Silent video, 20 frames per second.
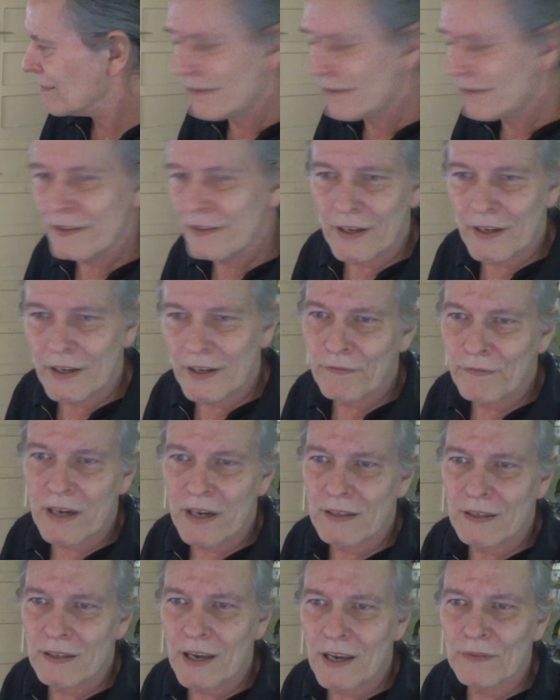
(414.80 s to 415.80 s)
and then
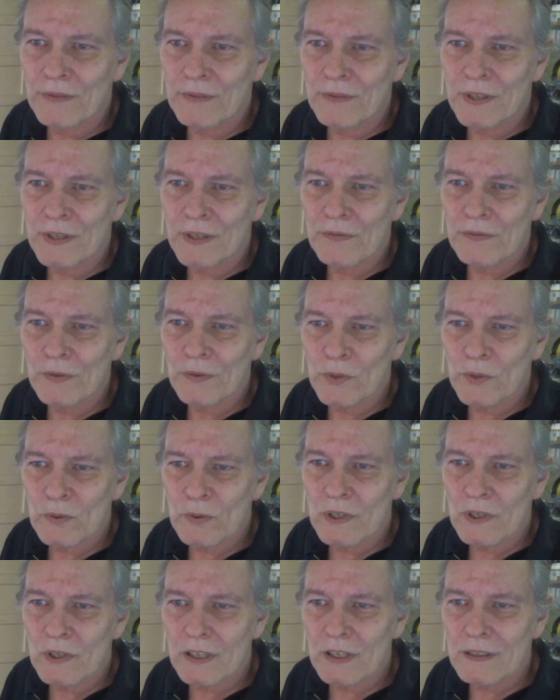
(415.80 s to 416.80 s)
finally have enough room to
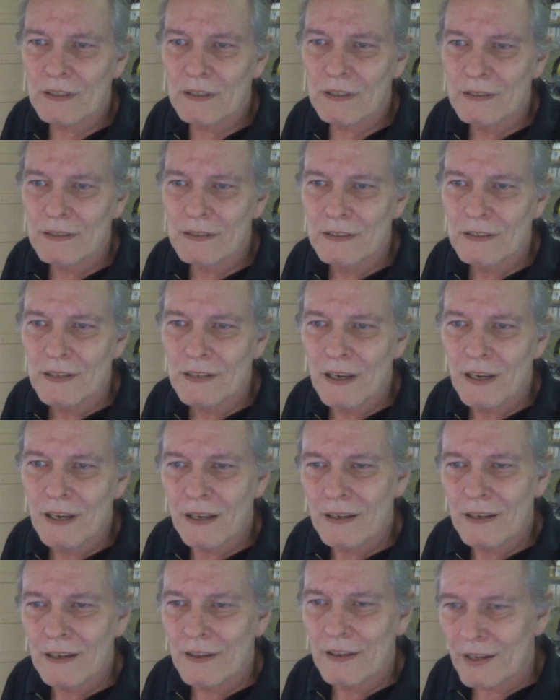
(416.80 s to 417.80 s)
work.
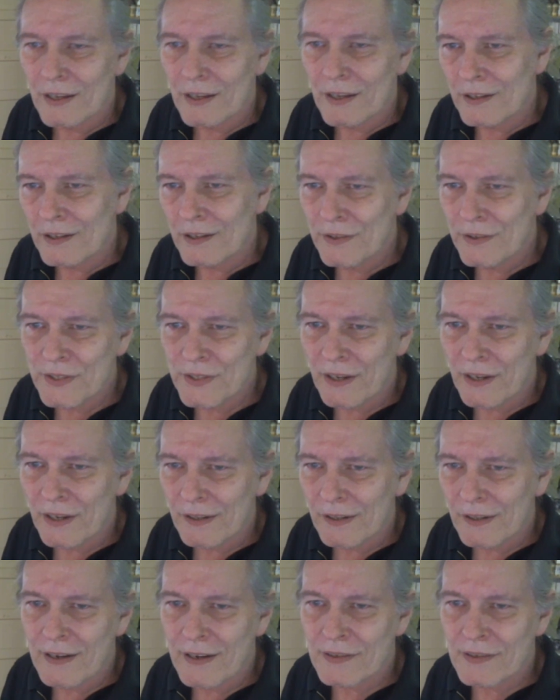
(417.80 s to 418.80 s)
And then I'll use that
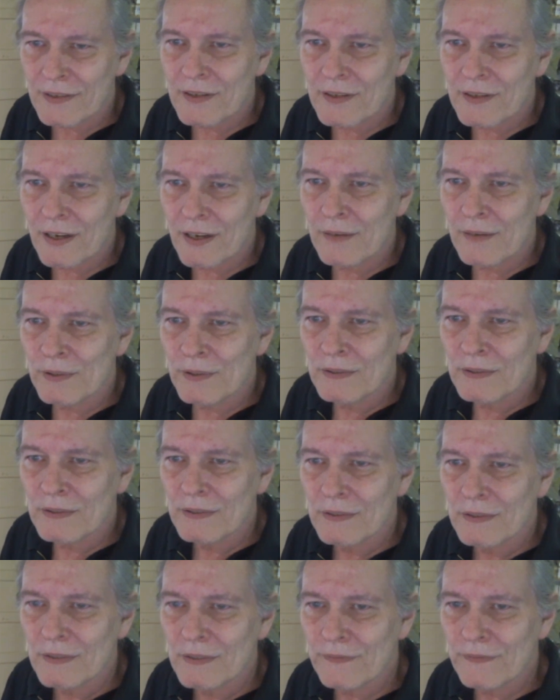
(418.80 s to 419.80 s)
glass table
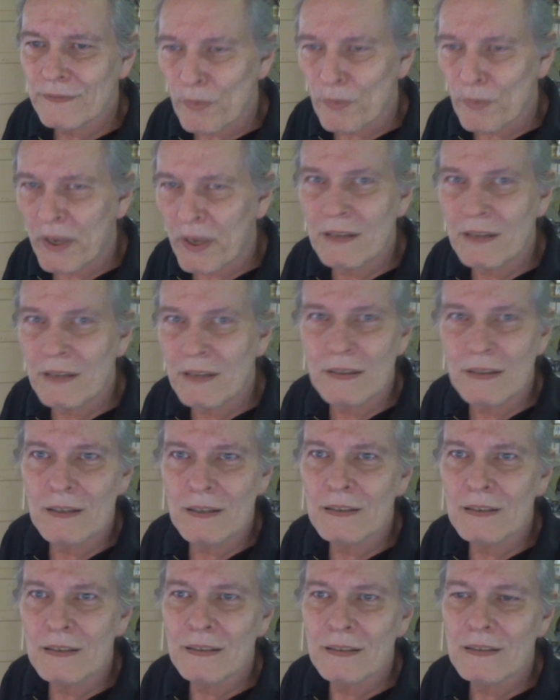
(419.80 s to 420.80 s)
for
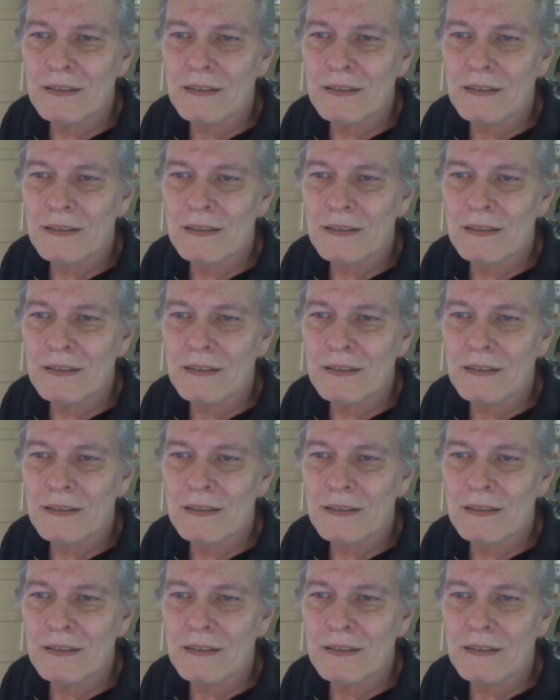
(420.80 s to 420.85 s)
painting.